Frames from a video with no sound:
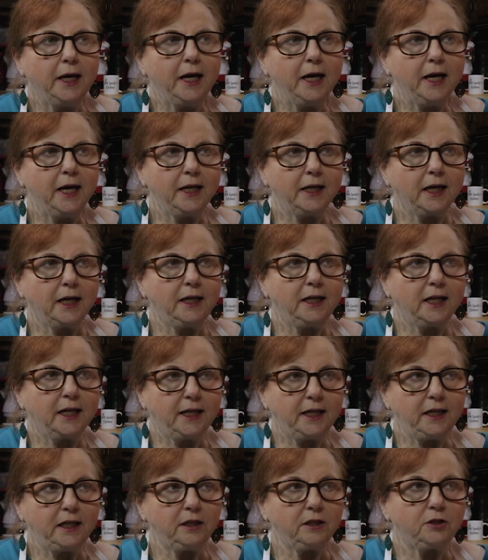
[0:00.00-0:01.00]
and a
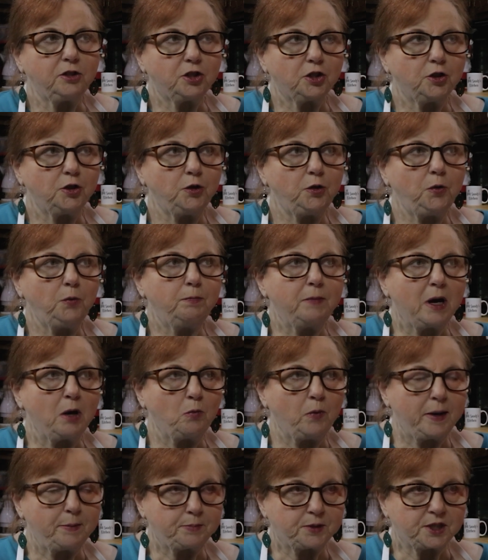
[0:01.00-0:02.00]
link to my
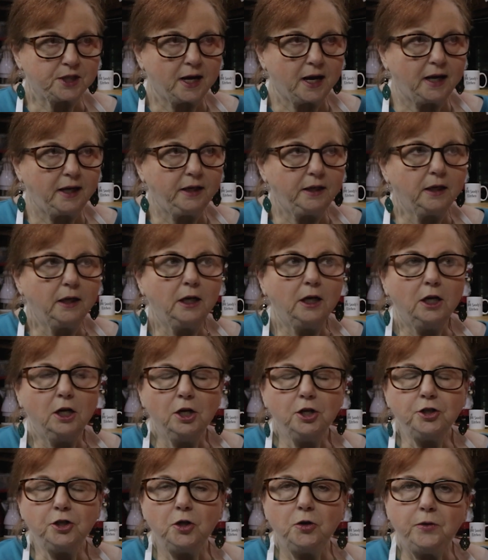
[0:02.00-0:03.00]
website
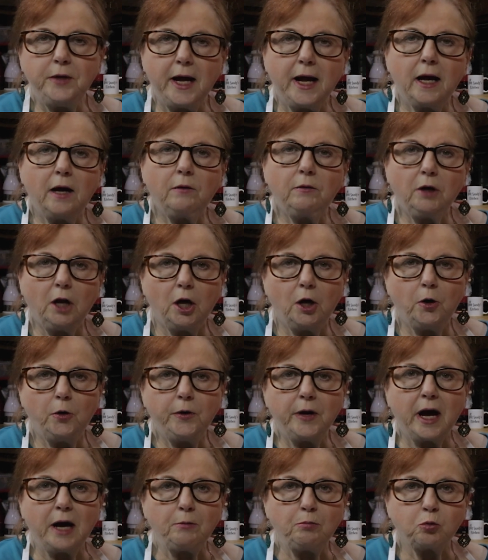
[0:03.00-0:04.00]
to download
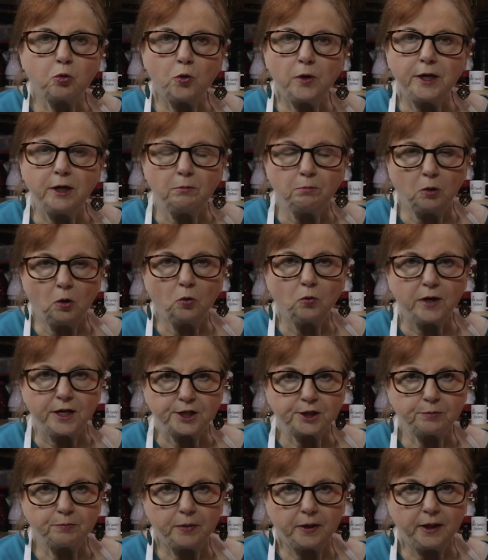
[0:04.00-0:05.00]
a printable
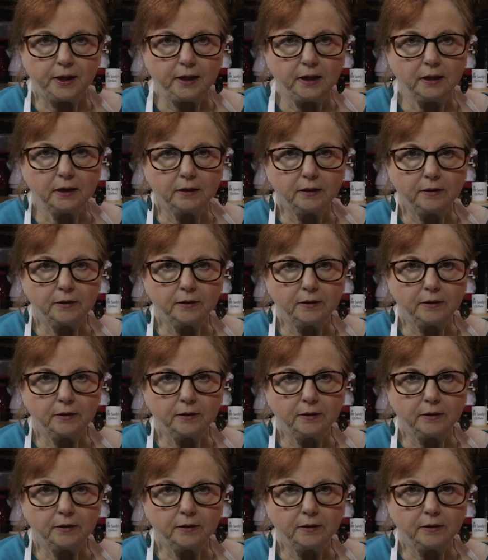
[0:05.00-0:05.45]
recipe.